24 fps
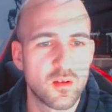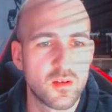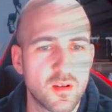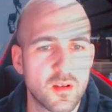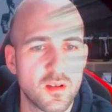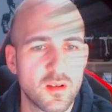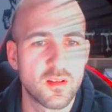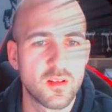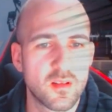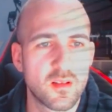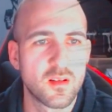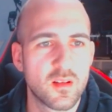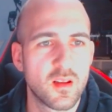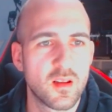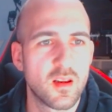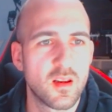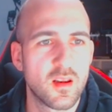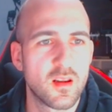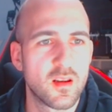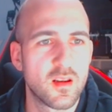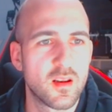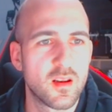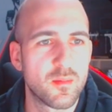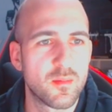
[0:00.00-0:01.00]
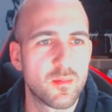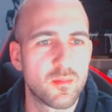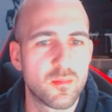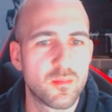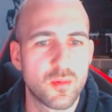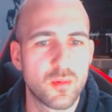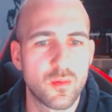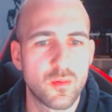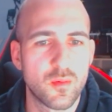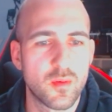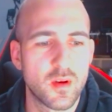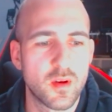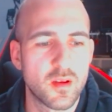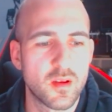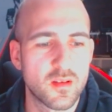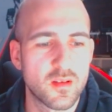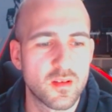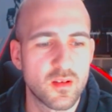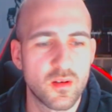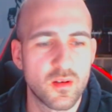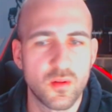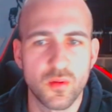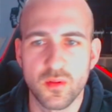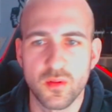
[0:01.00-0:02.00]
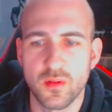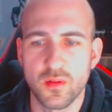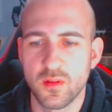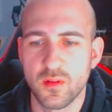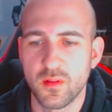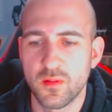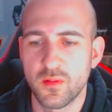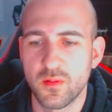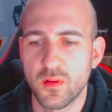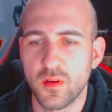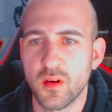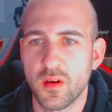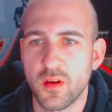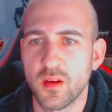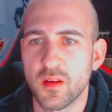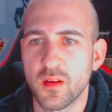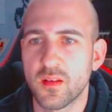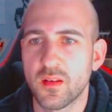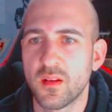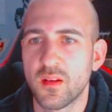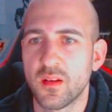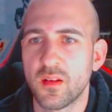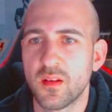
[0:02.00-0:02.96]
this LLM provides code for us.